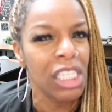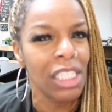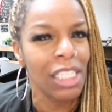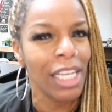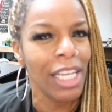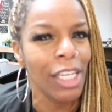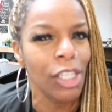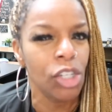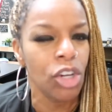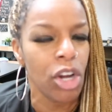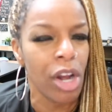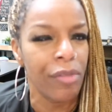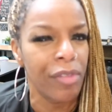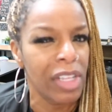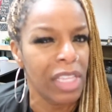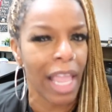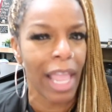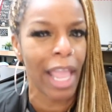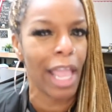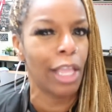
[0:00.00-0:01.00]
and a t-shirt
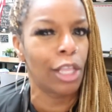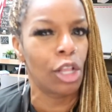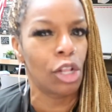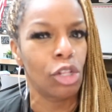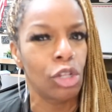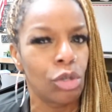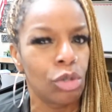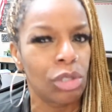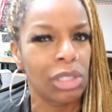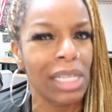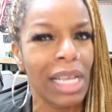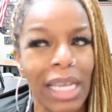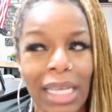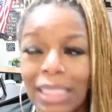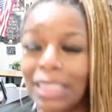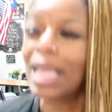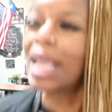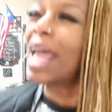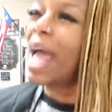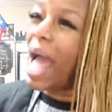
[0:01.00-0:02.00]
every day and your little
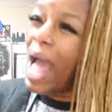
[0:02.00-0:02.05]
sneakers?